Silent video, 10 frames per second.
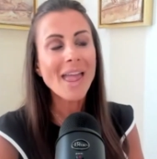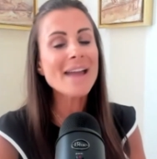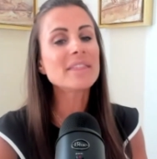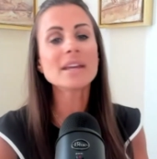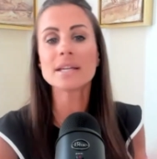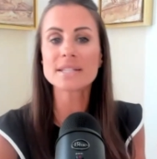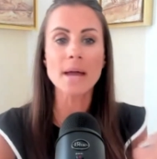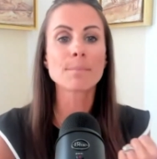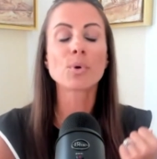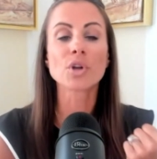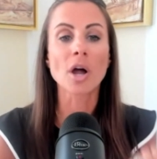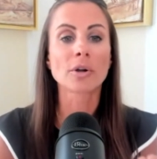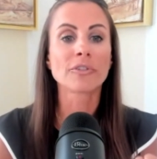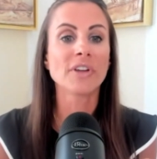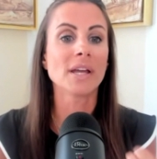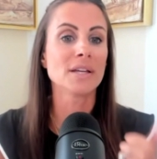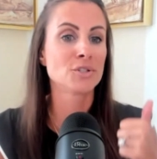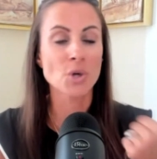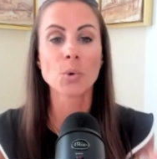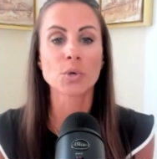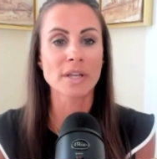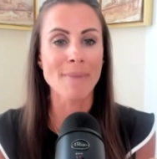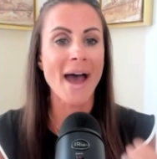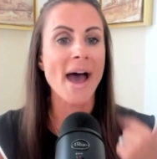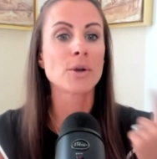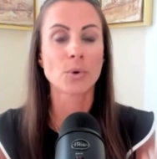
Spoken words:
I think, is that pornography is totally bad